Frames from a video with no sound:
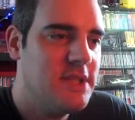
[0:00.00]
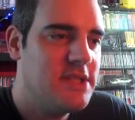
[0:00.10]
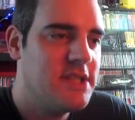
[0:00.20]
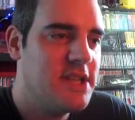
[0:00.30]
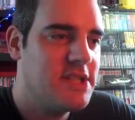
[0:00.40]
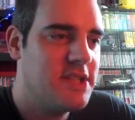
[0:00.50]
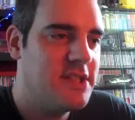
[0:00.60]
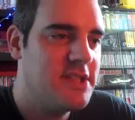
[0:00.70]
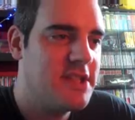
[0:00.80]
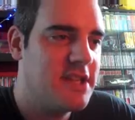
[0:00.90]
section.
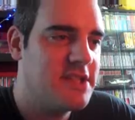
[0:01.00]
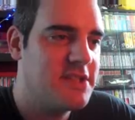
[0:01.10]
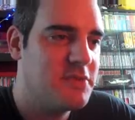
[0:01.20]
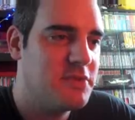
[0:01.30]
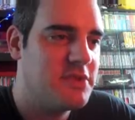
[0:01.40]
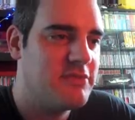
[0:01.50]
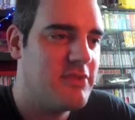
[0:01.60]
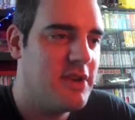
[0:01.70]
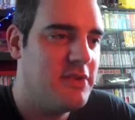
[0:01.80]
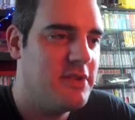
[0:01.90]
This takes us towards the
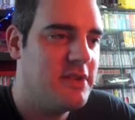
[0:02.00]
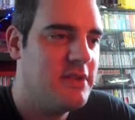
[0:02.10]
road.